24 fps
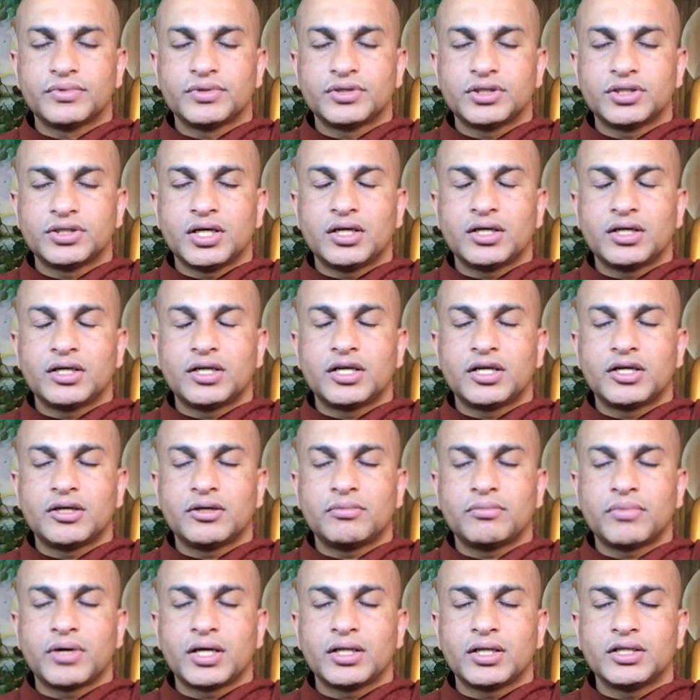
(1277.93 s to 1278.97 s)
children,
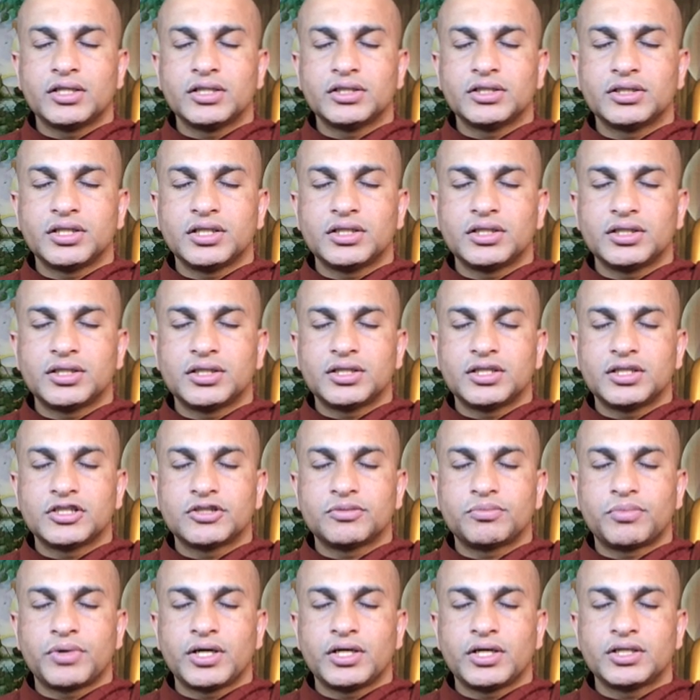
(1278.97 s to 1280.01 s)
brothers, sisters,
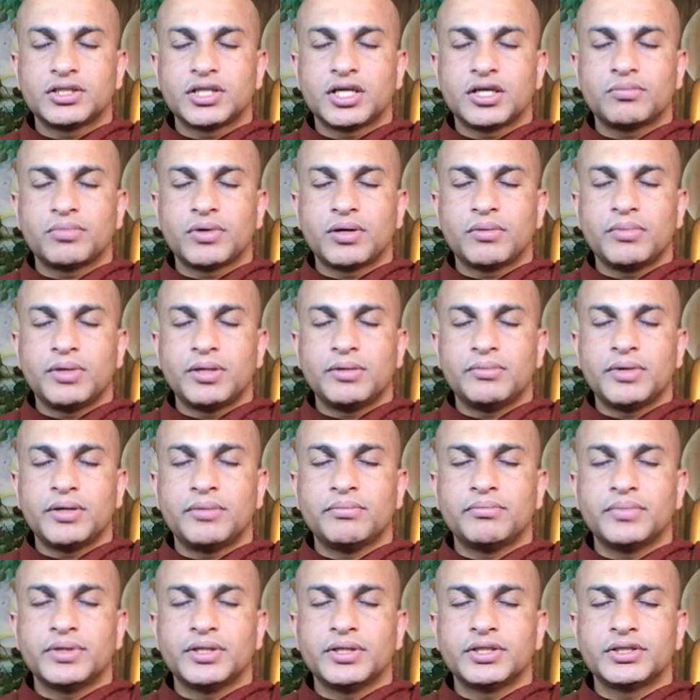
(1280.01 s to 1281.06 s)
friends, and family
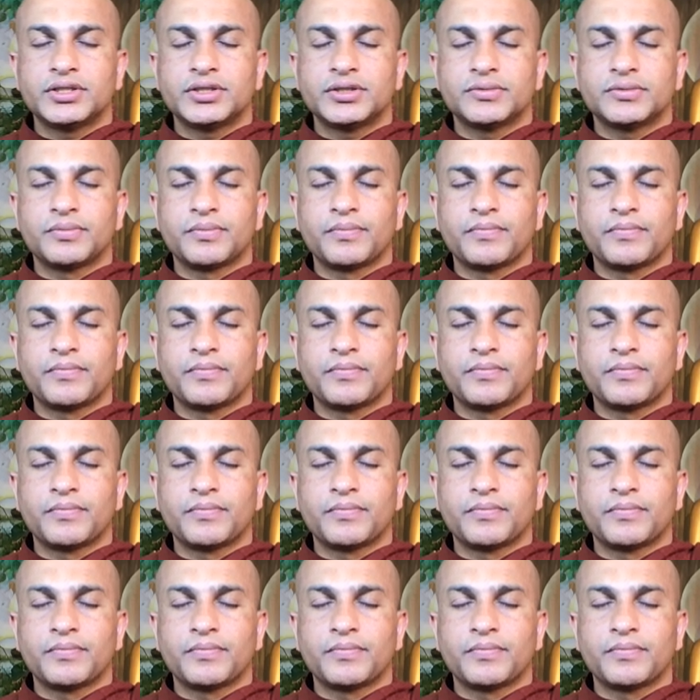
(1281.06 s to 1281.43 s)
members,